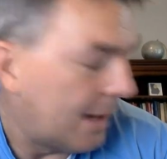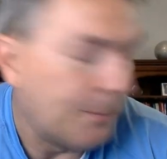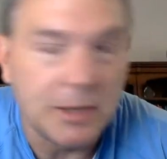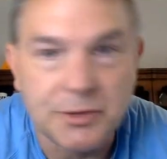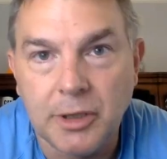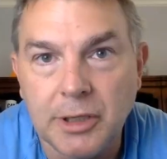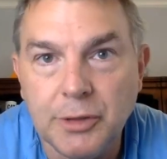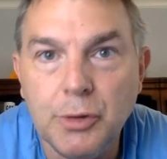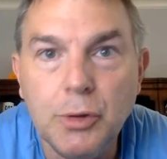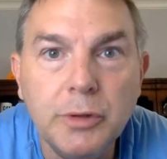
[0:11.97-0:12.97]
I'm not sure I'm going
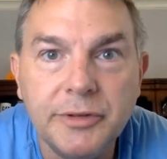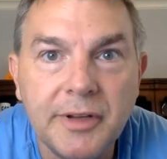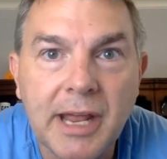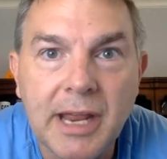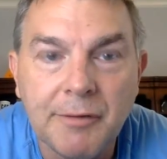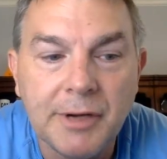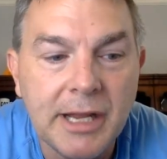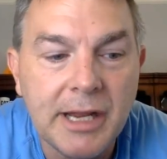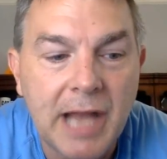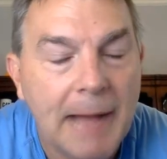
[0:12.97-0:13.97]
to do news of the day every day.